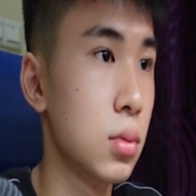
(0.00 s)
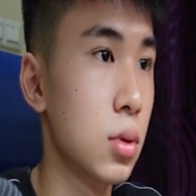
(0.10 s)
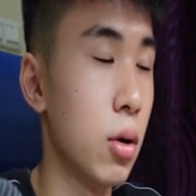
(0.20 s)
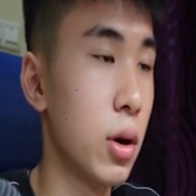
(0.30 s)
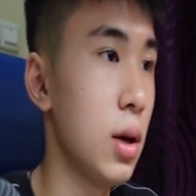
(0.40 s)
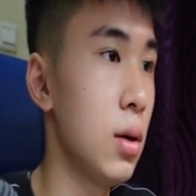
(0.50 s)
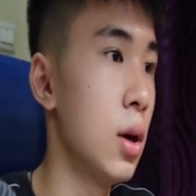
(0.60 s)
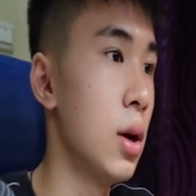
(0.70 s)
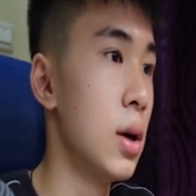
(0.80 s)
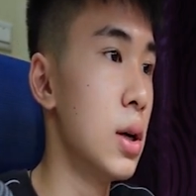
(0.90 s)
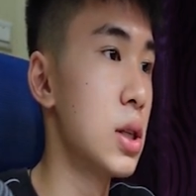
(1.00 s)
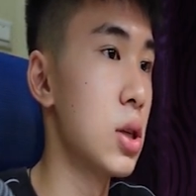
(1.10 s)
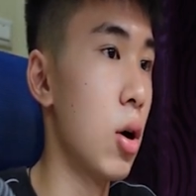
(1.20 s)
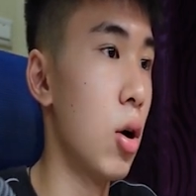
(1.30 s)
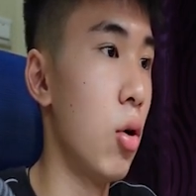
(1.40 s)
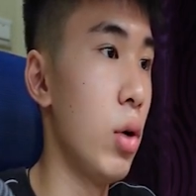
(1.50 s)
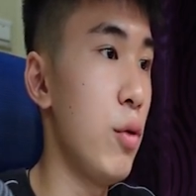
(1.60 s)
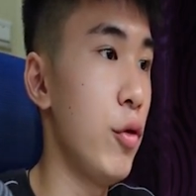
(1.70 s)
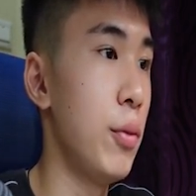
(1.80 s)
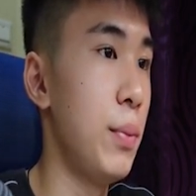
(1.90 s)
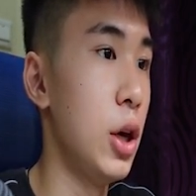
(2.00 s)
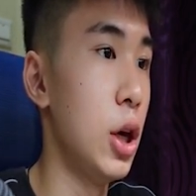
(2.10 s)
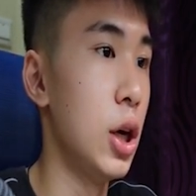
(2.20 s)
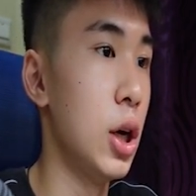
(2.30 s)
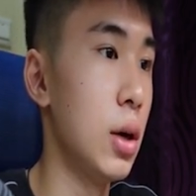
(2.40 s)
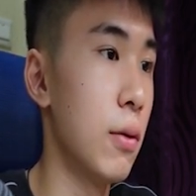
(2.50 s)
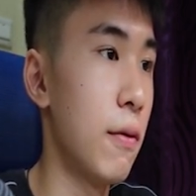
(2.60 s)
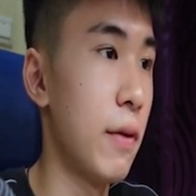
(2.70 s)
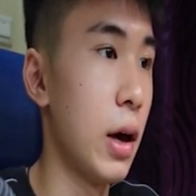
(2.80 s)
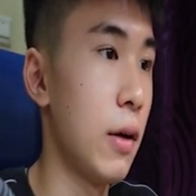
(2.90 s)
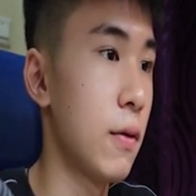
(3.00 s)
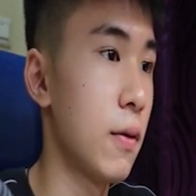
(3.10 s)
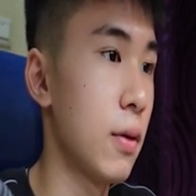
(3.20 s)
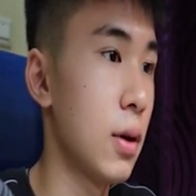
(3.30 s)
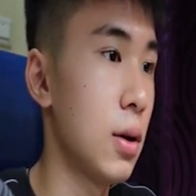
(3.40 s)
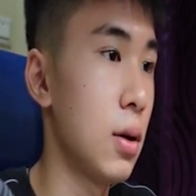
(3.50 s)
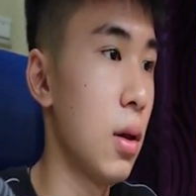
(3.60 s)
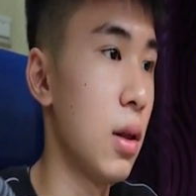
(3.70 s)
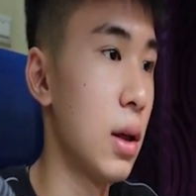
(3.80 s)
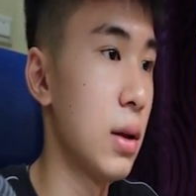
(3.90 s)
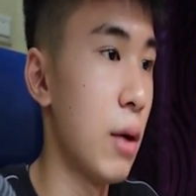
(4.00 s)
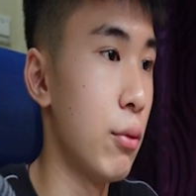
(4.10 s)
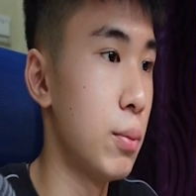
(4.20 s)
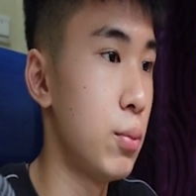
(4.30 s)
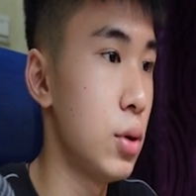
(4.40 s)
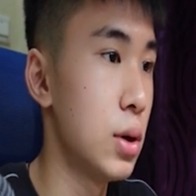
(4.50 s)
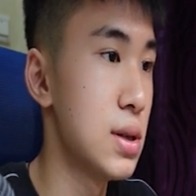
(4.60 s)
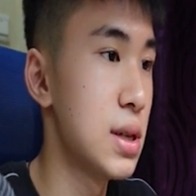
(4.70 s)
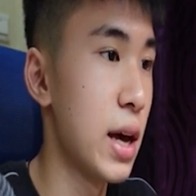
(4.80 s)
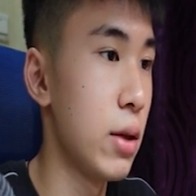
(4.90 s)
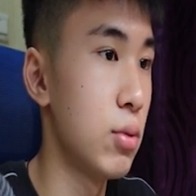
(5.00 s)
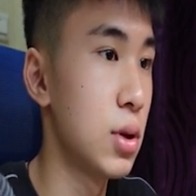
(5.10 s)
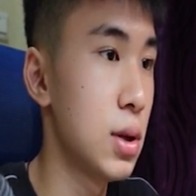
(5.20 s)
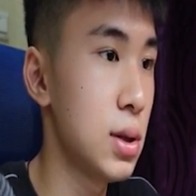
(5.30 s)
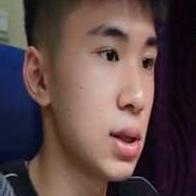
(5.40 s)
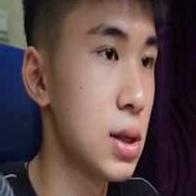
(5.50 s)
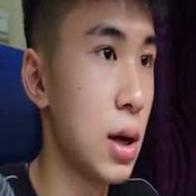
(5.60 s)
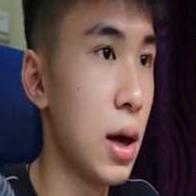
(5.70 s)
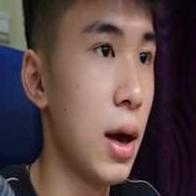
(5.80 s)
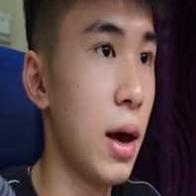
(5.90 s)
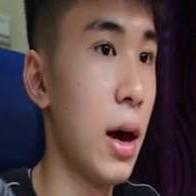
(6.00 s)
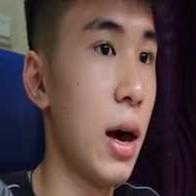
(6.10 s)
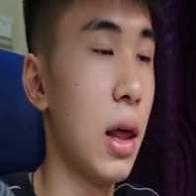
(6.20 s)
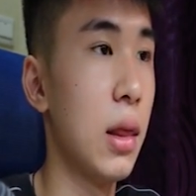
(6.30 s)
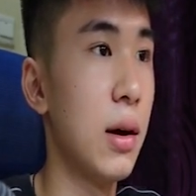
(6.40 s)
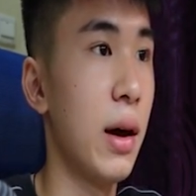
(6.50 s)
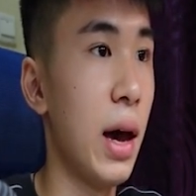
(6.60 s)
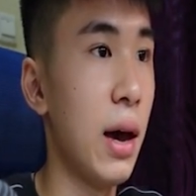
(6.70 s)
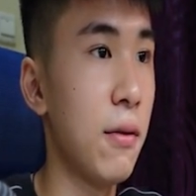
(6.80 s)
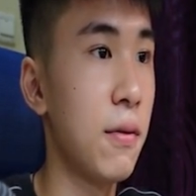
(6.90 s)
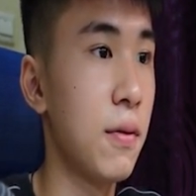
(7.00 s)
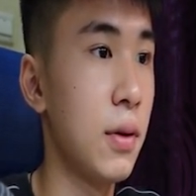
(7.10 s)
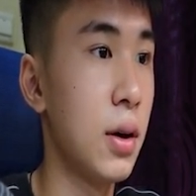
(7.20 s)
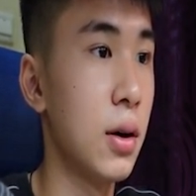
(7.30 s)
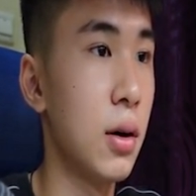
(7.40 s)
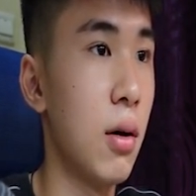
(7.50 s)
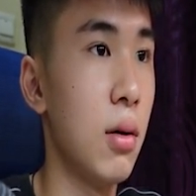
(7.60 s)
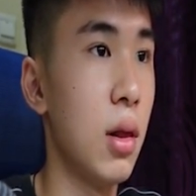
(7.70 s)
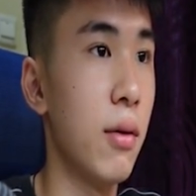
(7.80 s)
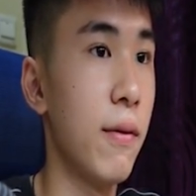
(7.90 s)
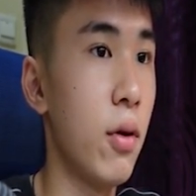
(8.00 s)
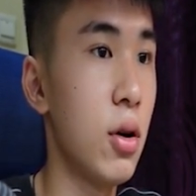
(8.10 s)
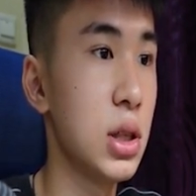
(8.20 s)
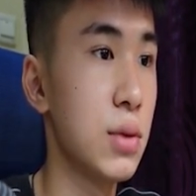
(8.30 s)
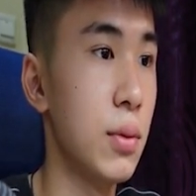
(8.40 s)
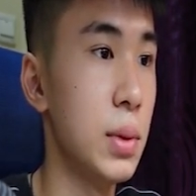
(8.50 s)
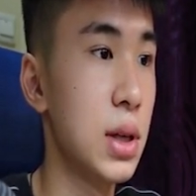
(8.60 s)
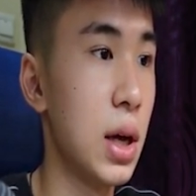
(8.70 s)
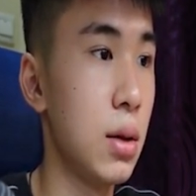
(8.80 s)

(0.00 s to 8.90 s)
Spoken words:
Okay, so it will be 5 here, then I will put here 10 newtons, and the F here, the force will be 10